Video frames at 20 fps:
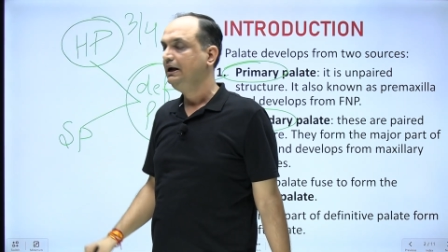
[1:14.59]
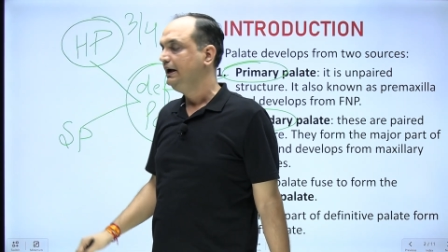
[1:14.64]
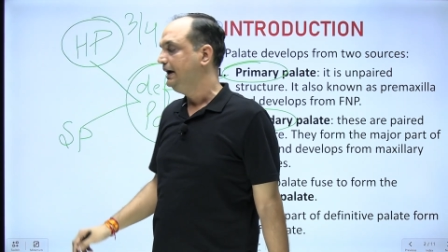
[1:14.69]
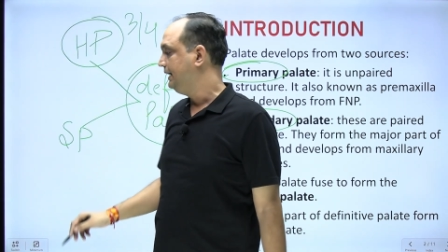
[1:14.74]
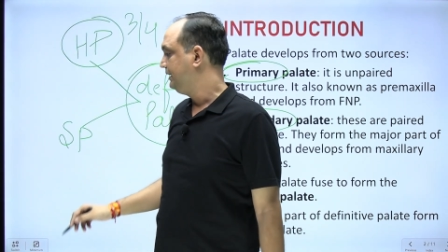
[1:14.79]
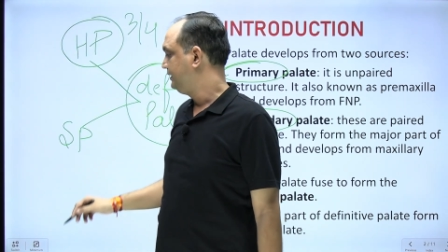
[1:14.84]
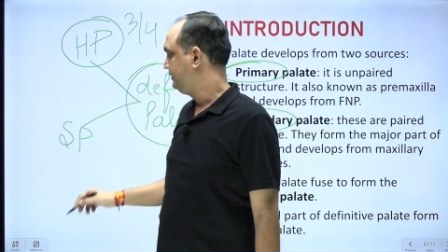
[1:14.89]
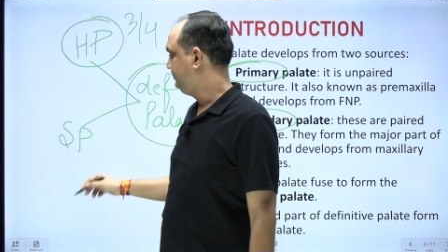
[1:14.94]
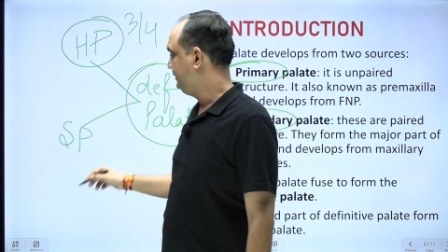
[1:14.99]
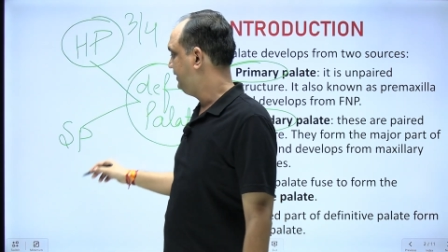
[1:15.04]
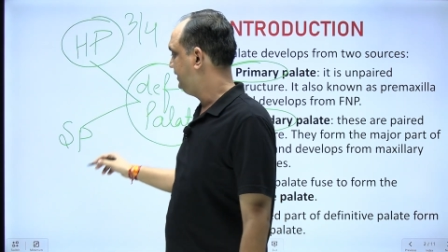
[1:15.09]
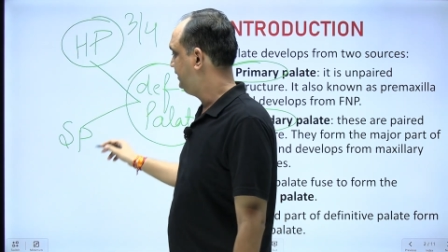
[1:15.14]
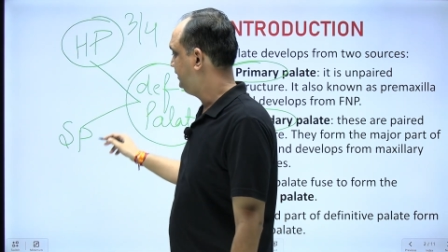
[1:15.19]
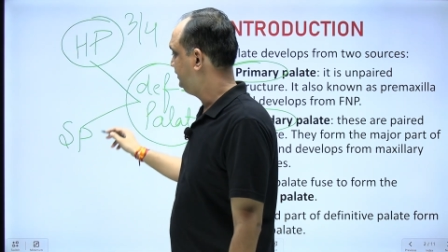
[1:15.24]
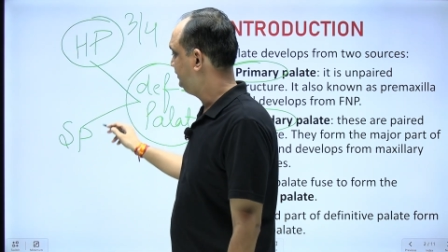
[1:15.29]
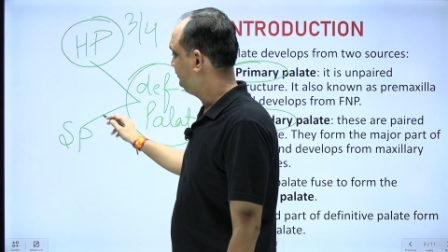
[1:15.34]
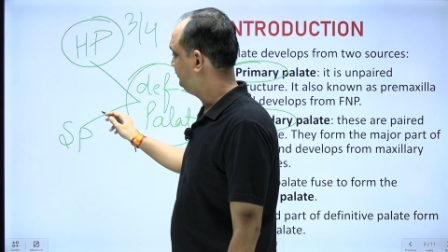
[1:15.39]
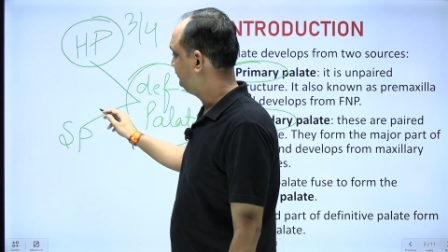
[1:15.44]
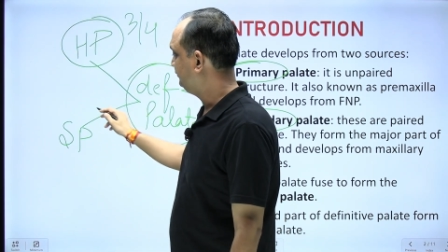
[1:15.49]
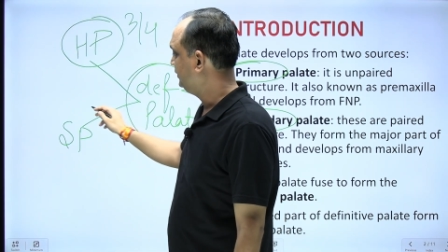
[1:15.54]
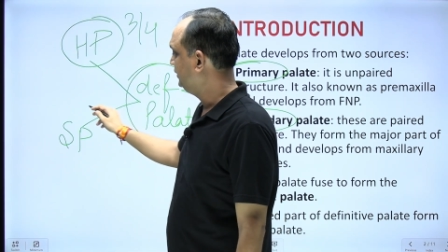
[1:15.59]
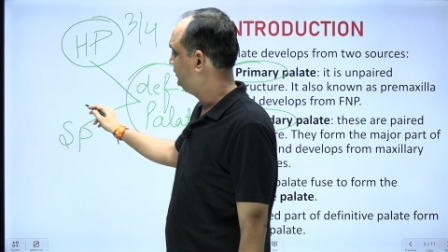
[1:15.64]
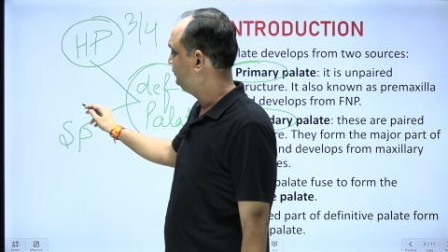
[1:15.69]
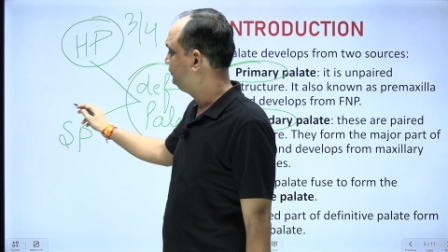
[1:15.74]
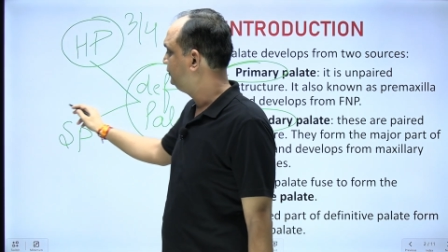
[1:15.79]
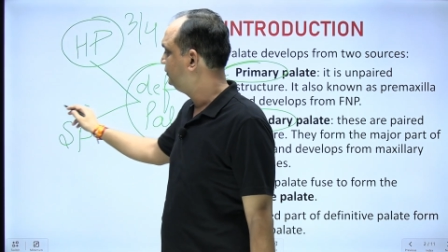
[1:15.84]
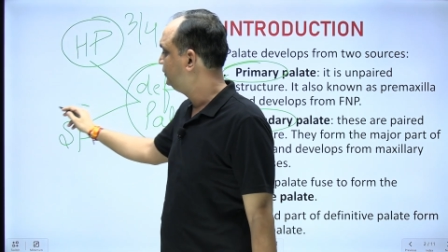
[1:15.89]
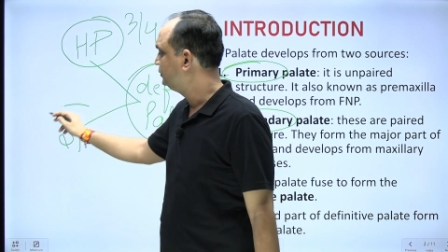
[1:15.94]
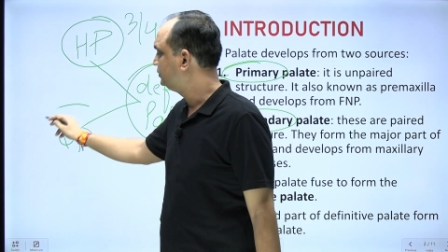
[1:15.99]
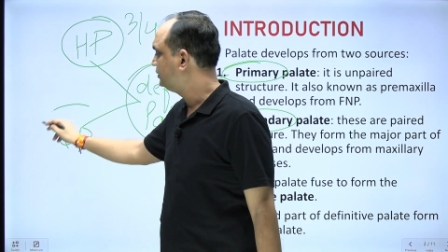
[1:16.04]
and remaining
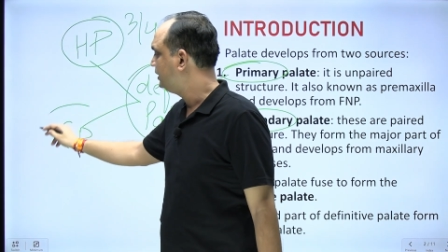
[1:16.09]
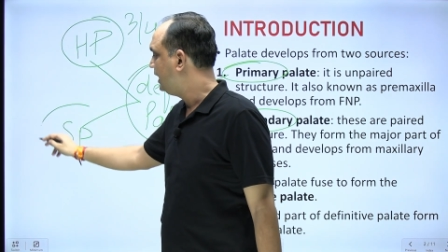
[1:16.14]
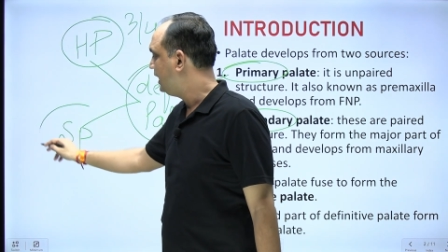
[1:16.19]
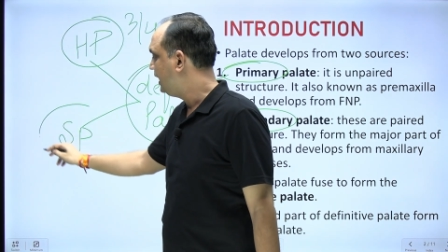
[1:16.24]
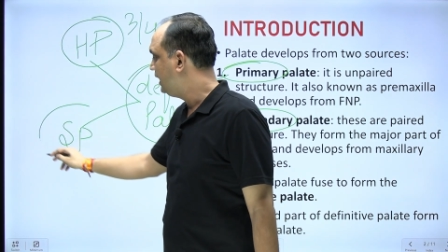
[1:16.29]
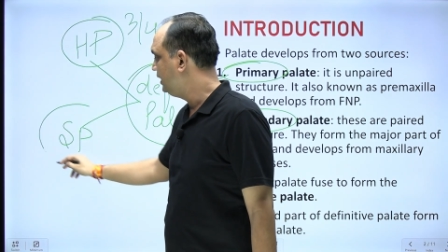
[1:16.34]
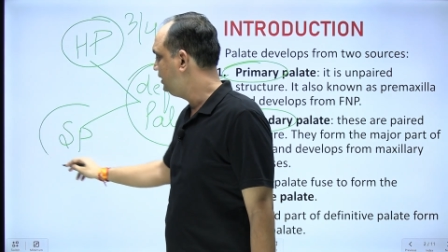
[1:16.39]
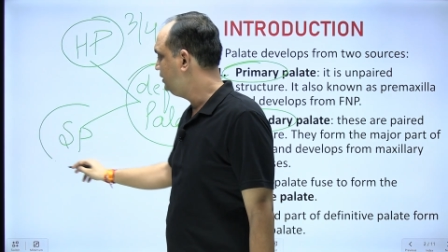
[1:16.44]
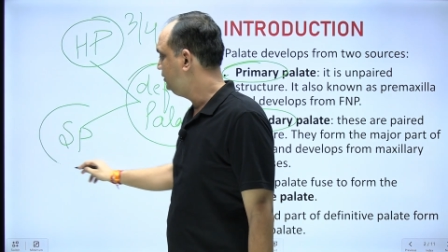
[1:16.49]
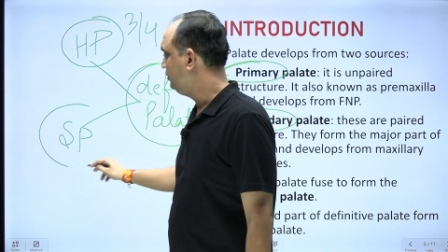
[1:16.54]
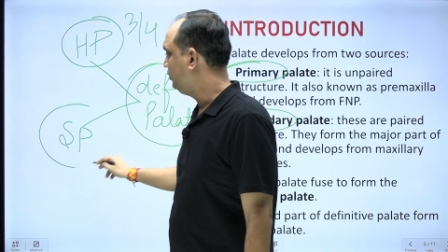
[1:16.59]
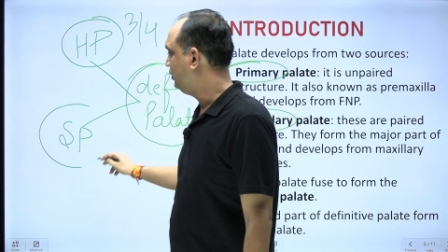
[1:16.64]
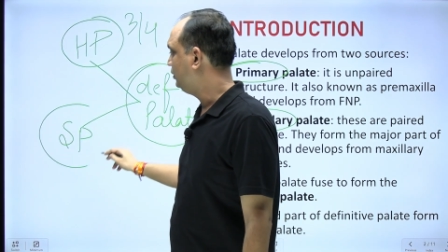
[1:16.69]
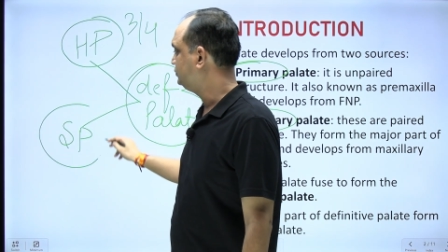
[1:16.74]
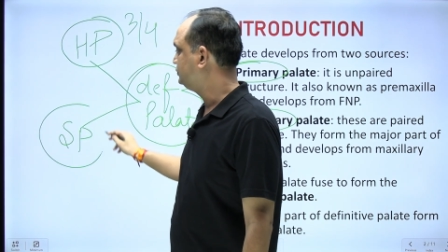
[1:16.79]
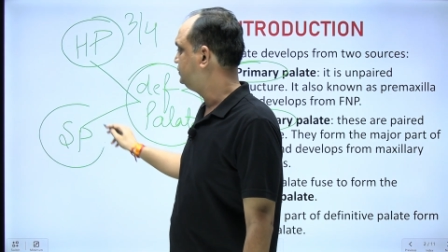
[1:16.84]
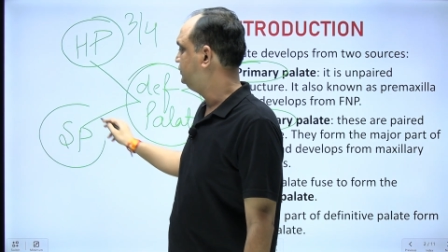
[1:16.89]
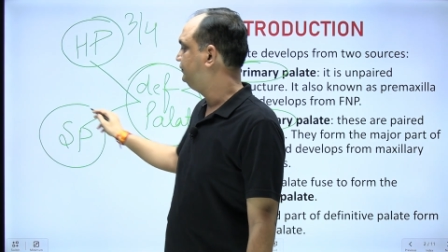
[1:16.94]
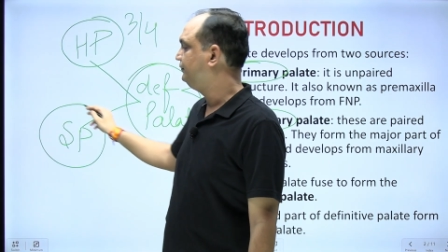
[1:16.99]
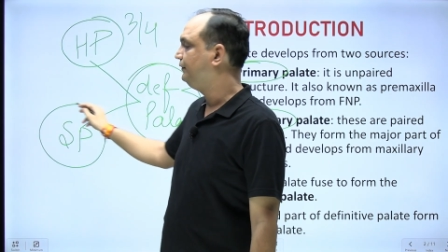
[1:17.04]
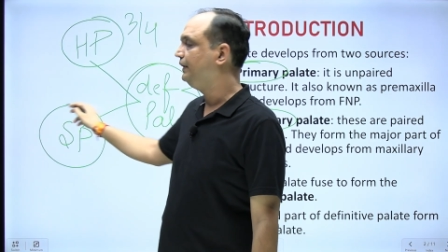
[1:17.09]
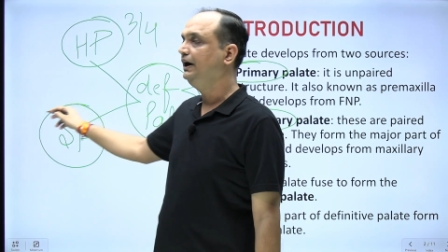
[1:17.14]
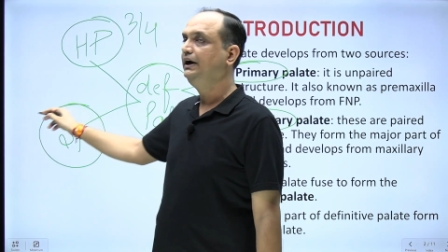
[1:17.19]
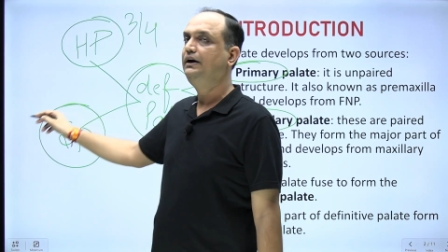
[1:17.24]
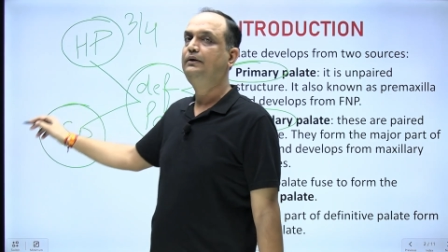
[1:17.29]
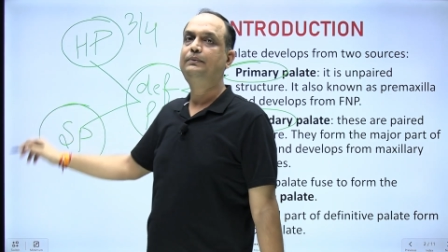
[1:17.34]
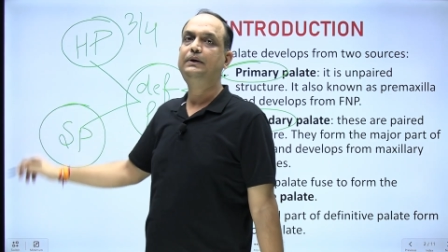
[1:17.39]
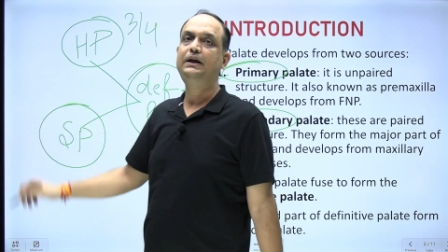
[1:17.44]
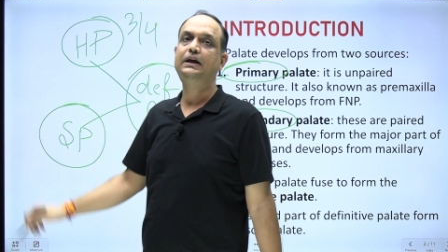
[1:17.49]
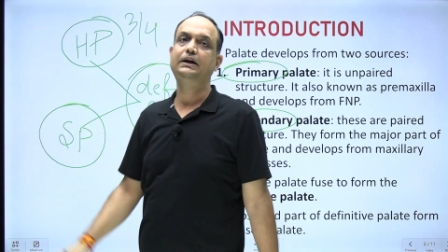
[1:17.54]
1/4
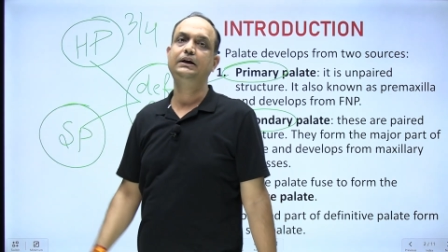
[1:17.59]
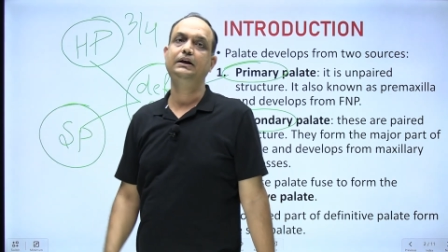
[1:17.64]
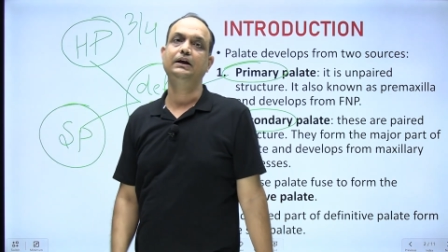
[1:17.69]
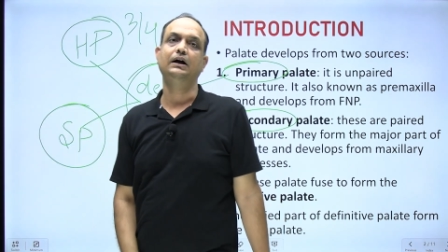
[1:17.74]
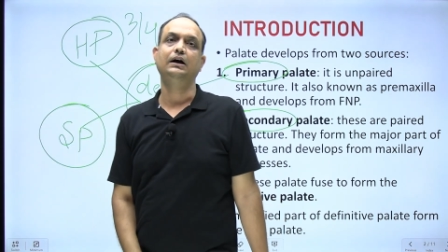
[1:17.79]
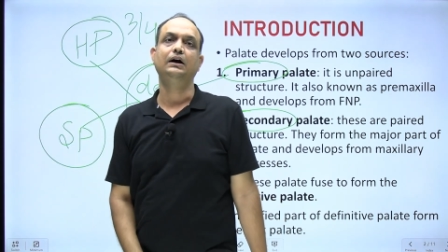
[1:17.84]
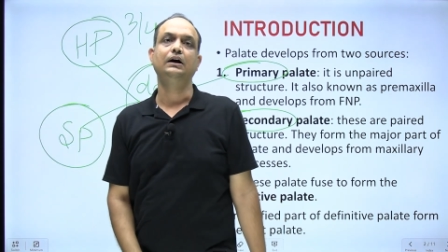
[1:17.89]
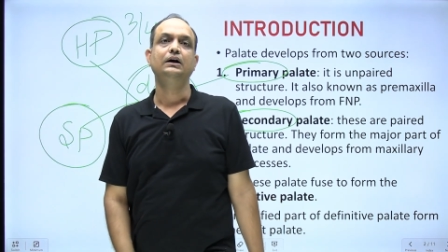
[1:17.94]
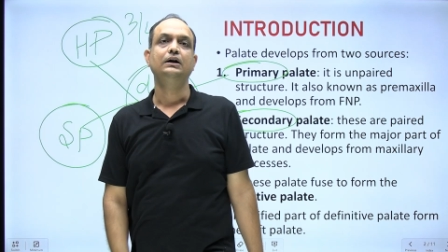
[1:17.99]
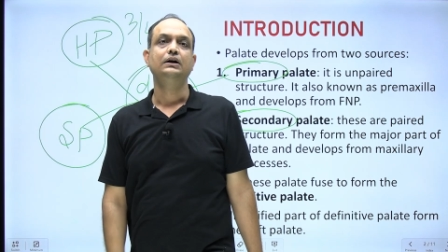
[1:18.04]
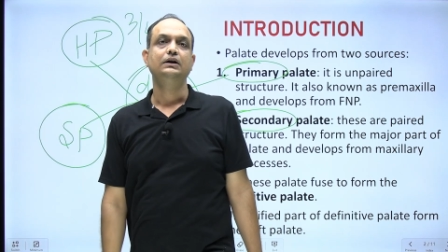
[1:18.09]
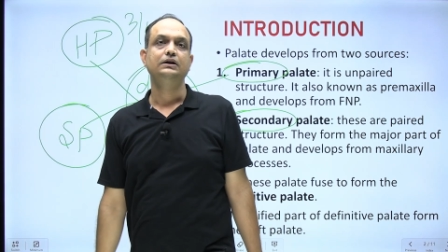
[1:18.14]
unossified area